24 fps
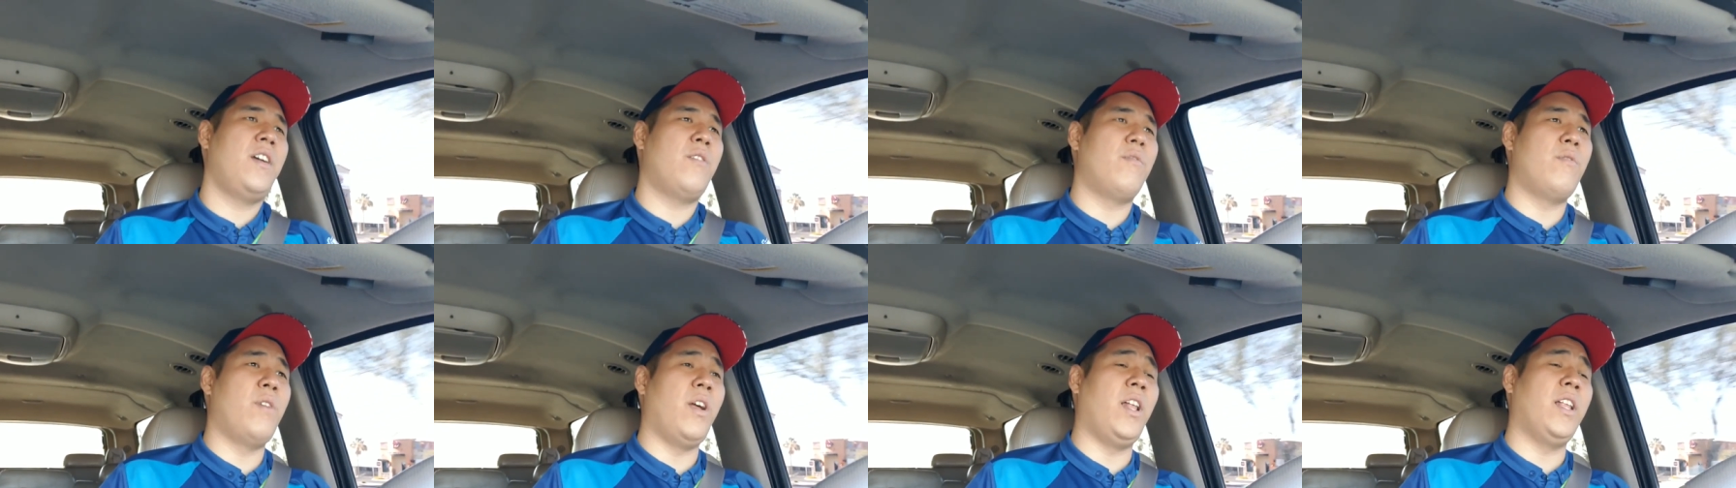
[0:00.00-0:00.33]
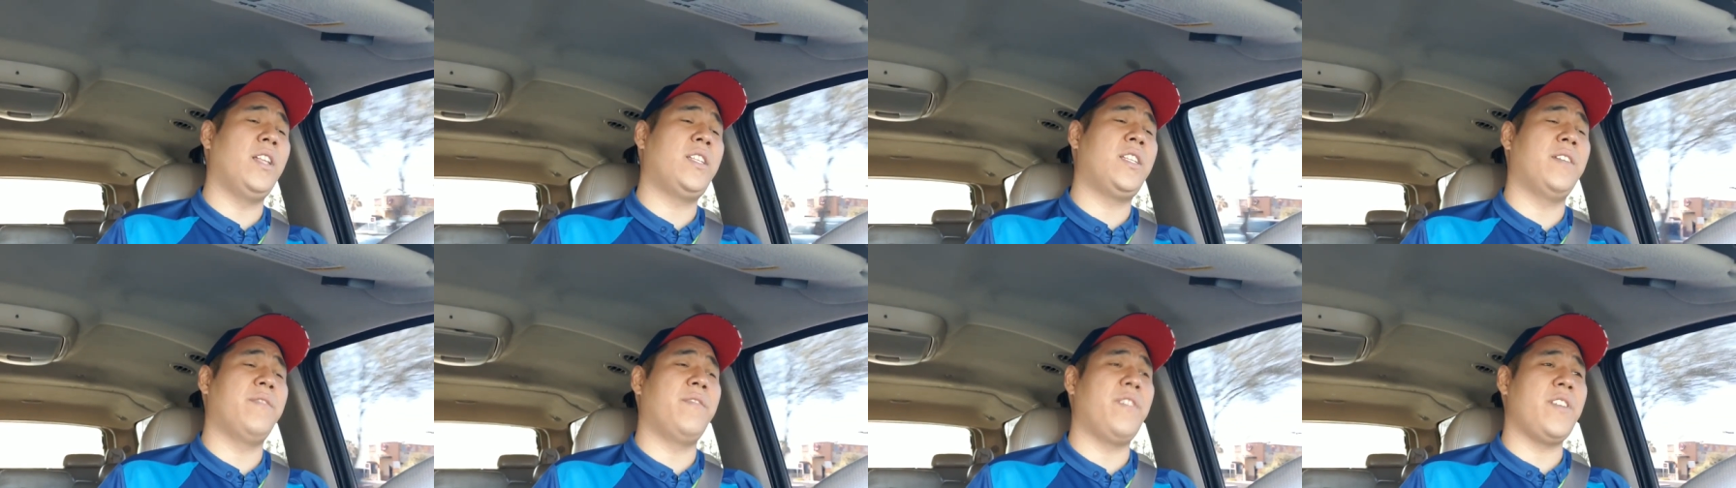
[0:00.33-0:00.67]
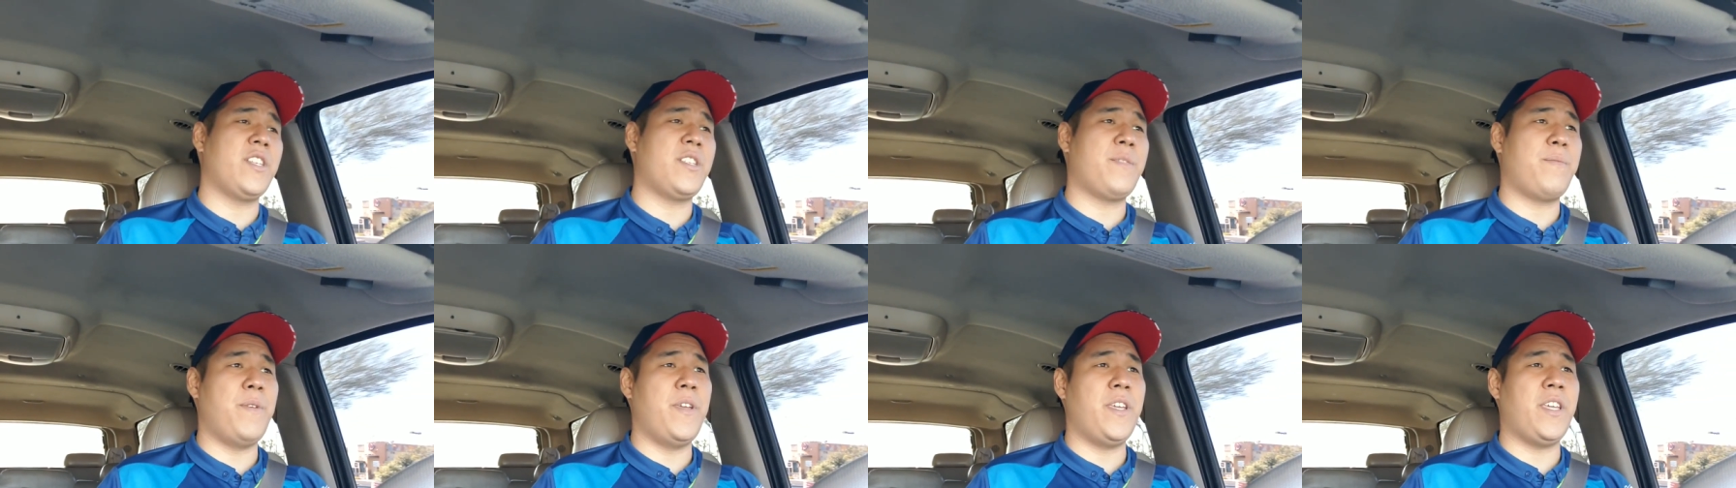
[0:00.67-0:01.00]
relatively
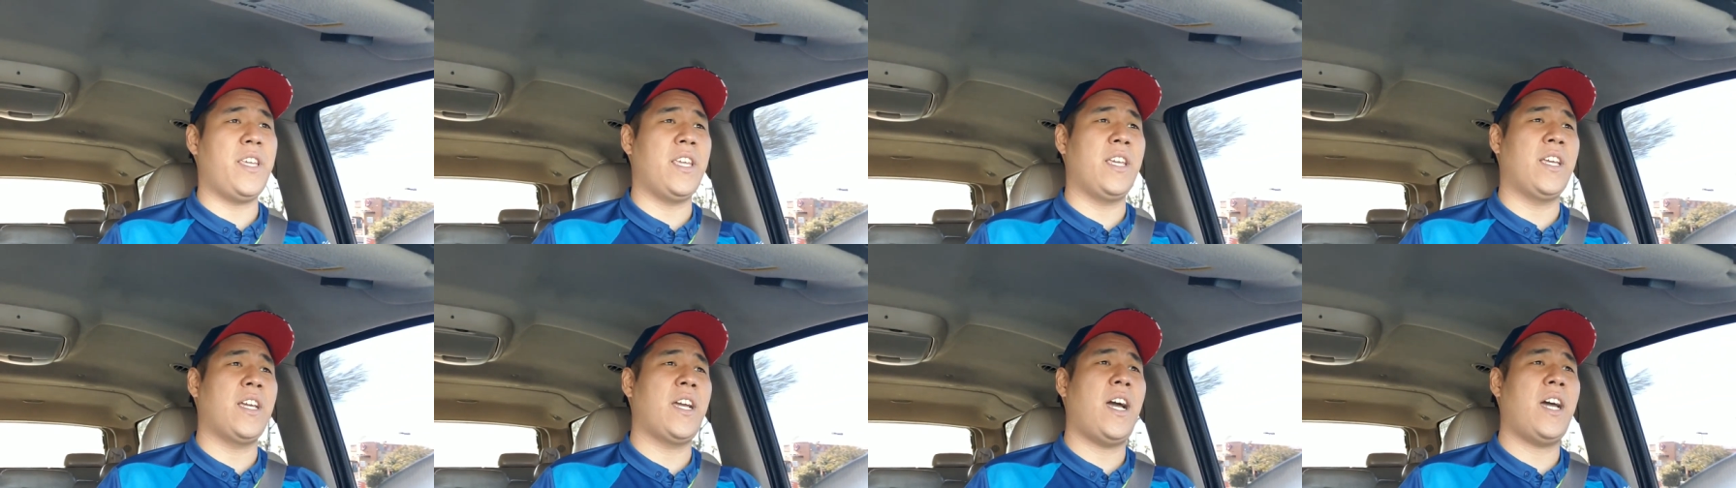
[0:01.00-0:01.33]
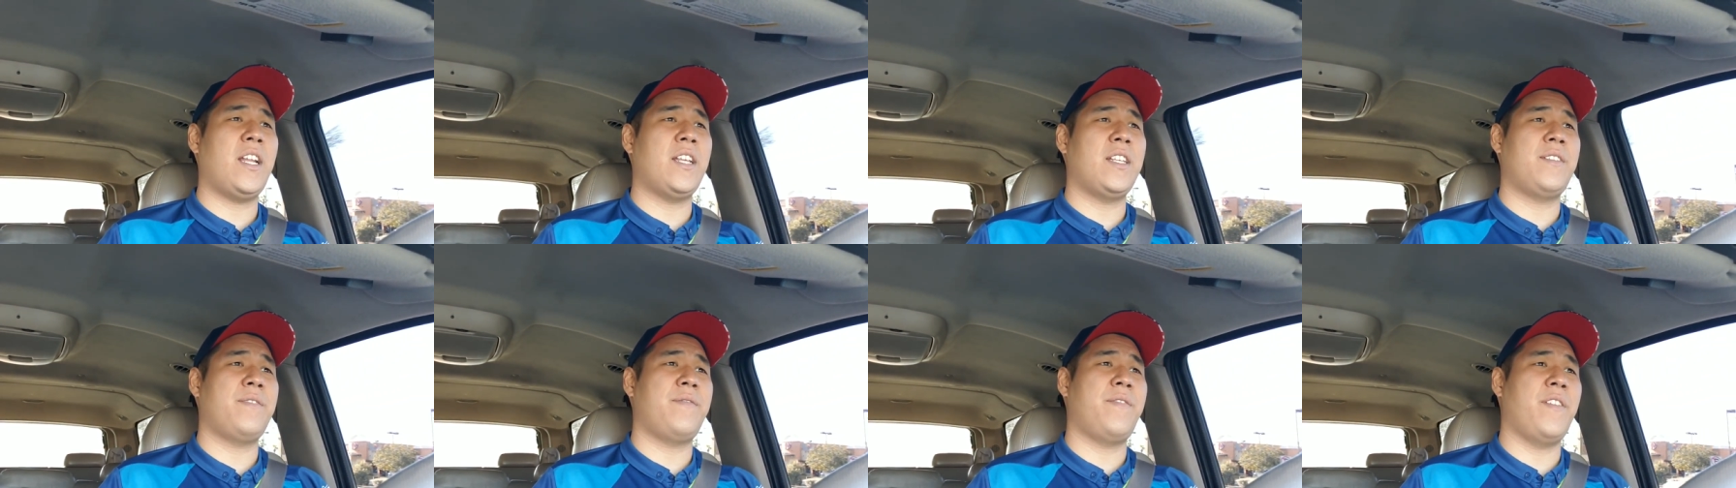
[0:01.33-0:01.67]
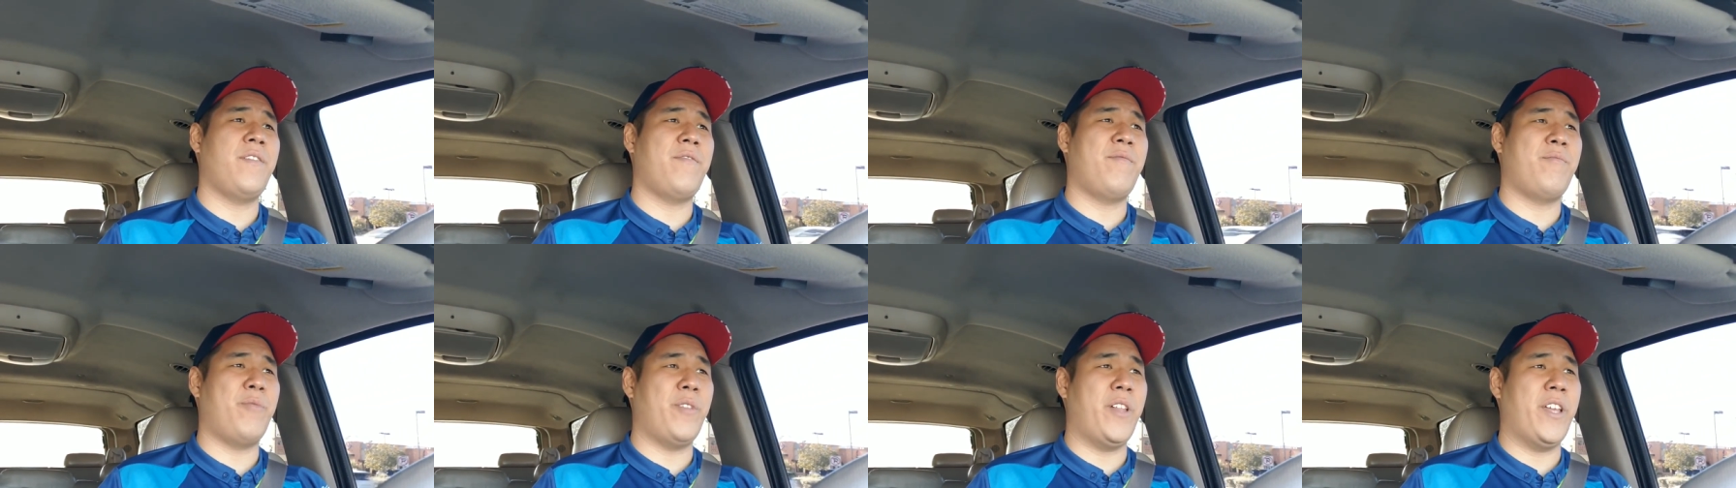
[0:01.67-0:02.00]
speaking. Got us
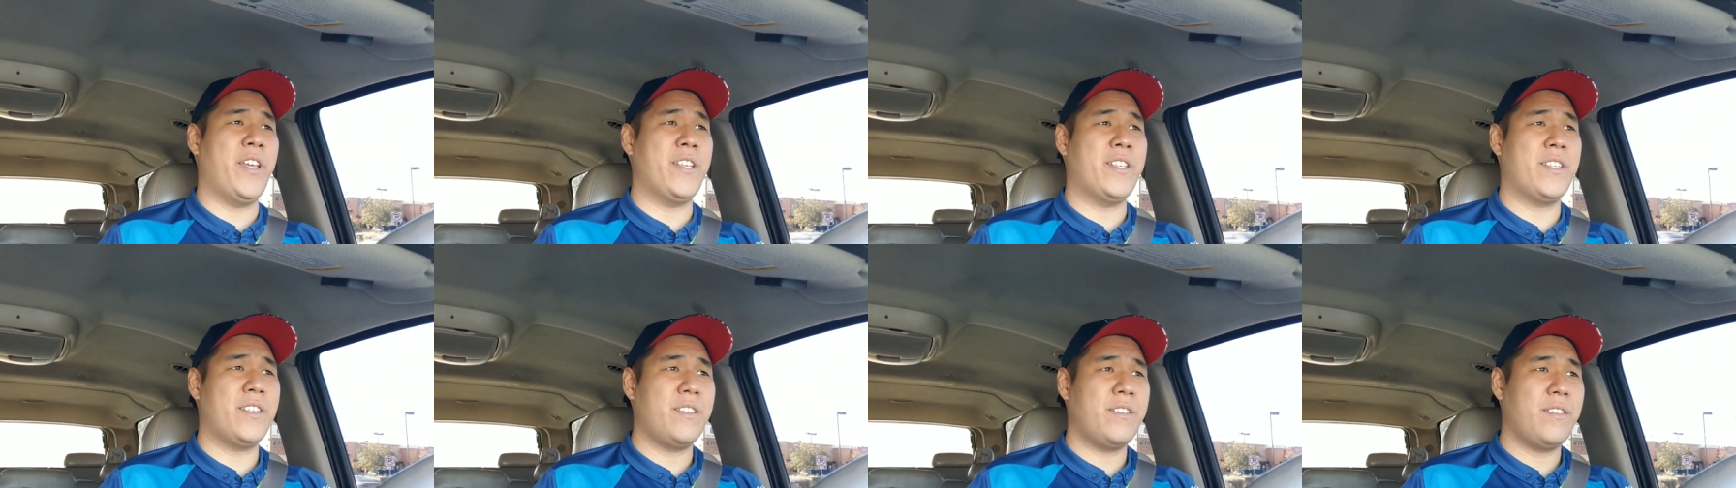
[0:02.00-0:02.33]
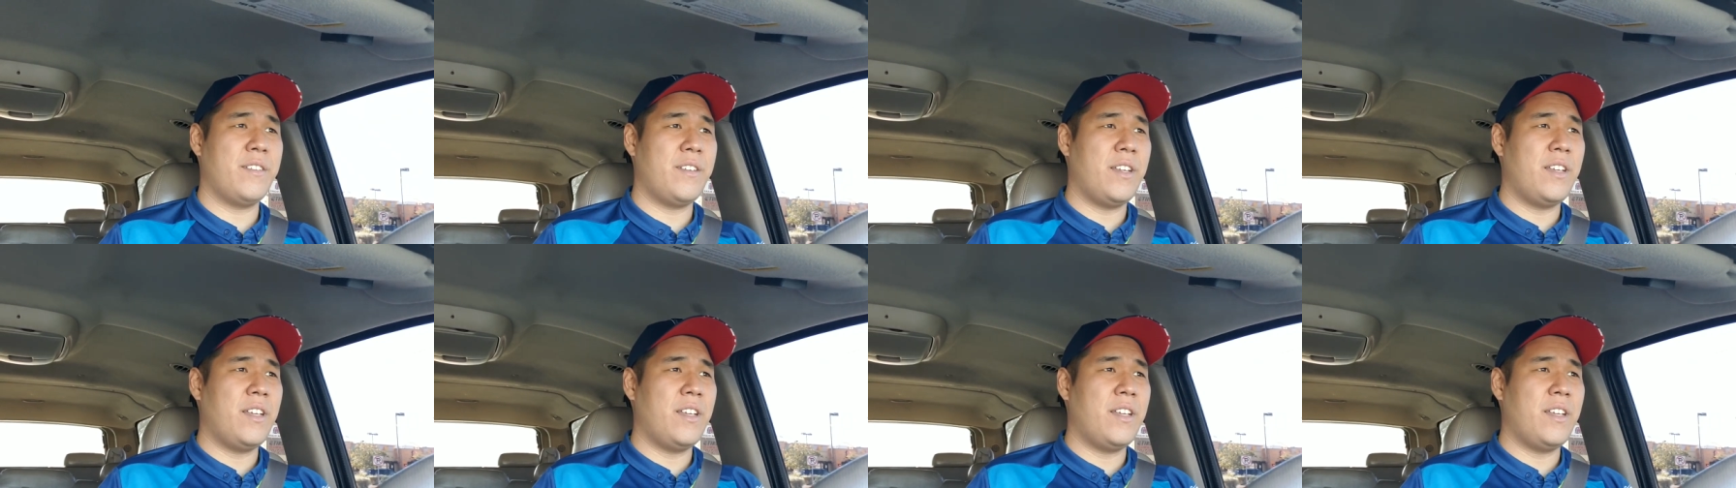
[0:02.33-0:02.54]
fifth place.